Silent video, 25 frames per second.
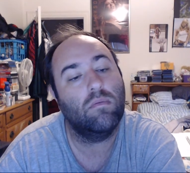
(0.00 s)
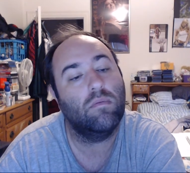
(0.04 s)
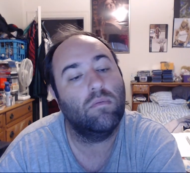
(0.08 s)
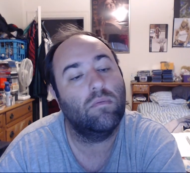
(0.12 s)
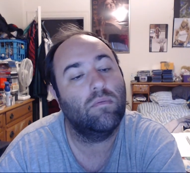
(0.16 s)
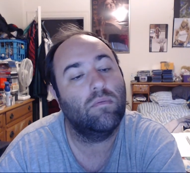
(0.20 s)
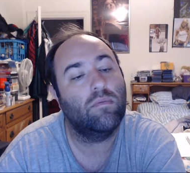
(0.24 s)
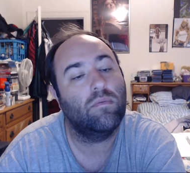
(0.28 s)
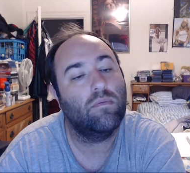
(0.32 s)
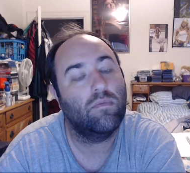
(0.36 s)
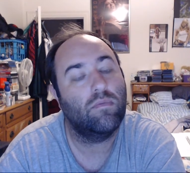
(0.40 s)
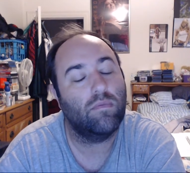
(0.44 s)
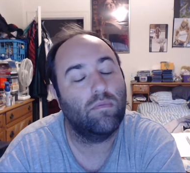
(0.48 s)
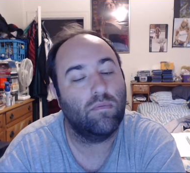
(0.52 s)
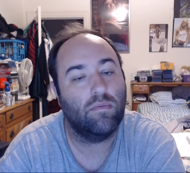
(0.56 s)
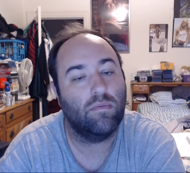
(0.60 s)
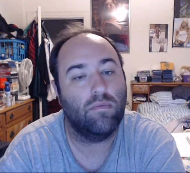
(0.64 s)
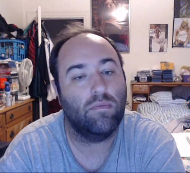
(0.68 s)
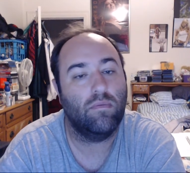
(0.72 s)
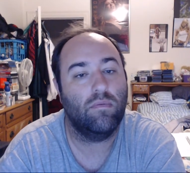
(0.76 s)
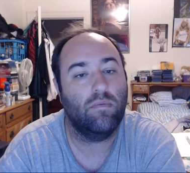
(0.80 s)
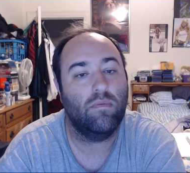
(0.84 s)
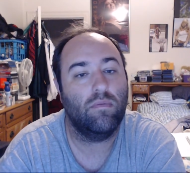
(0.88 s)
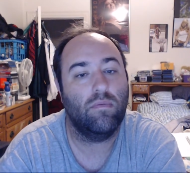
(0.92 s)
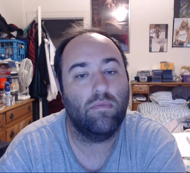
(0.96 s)

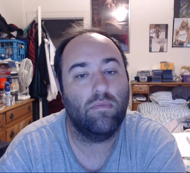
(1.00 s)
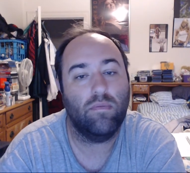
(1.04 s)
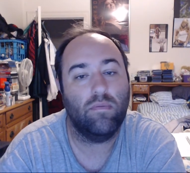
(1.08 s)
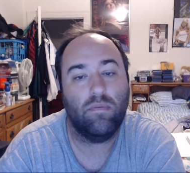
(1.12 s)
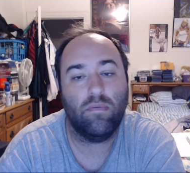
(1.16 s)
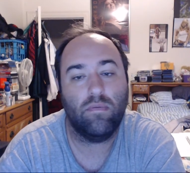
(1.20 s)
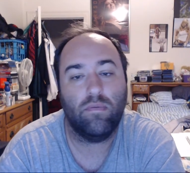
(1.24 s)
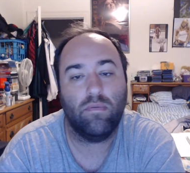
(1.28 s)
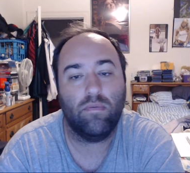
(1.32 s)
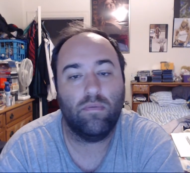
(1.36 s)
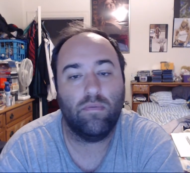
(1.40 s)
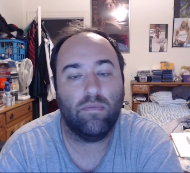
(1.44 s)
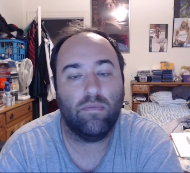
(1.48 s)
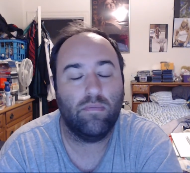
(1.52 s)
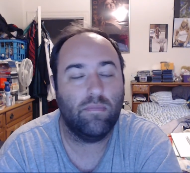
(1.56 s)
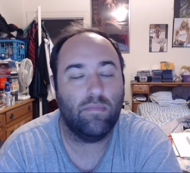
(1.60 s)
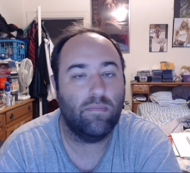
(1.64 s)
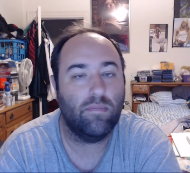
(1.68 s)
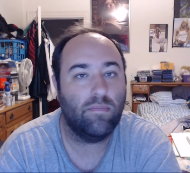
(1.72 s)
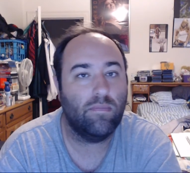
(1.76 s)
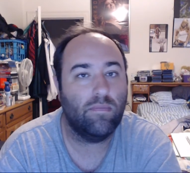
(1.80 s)
No one is speaking in this clip.